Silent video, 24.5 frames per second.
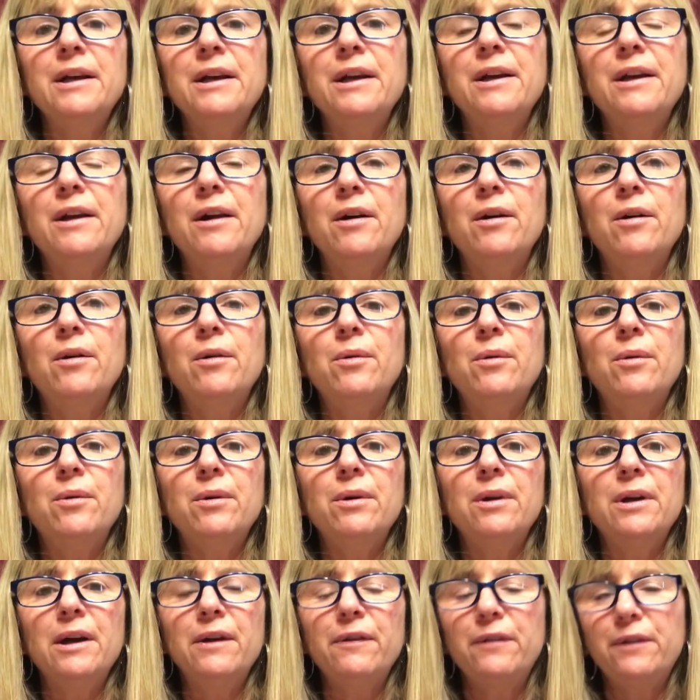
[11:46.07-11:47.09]
you know,
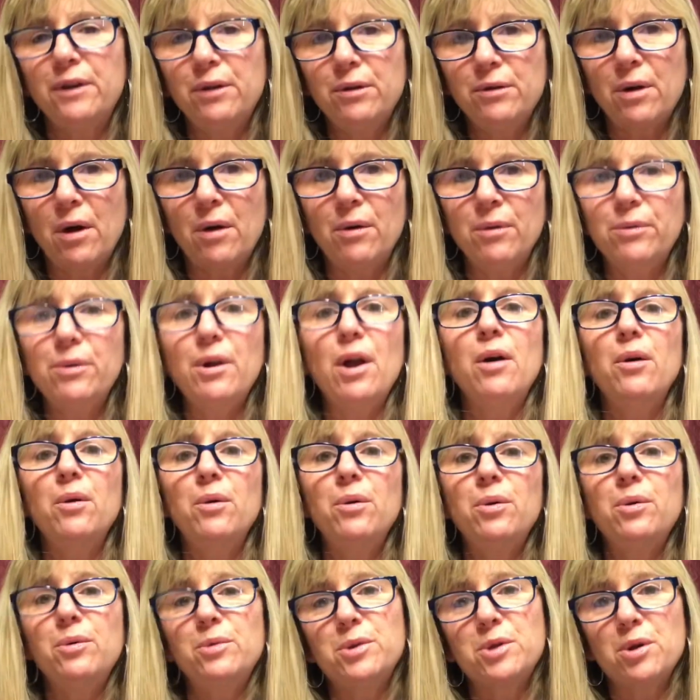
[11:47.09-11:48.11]
if you don't
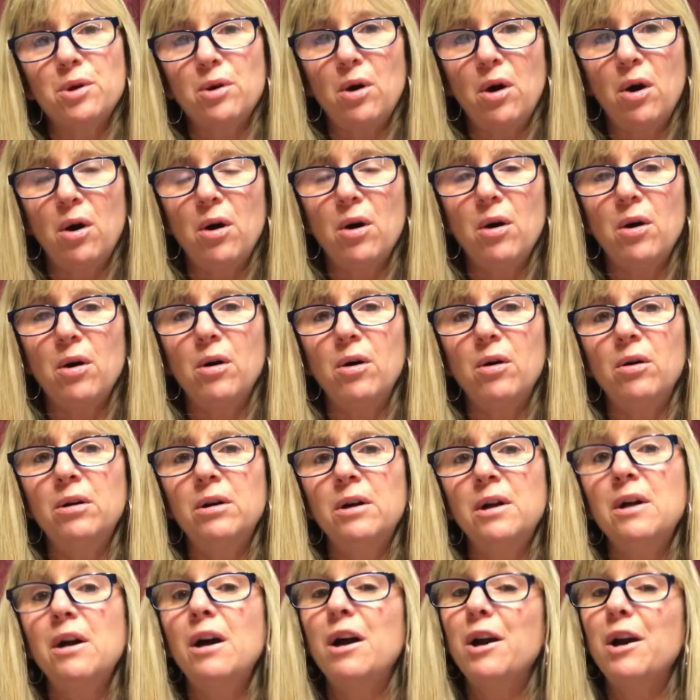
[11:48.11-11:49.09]
know who to call,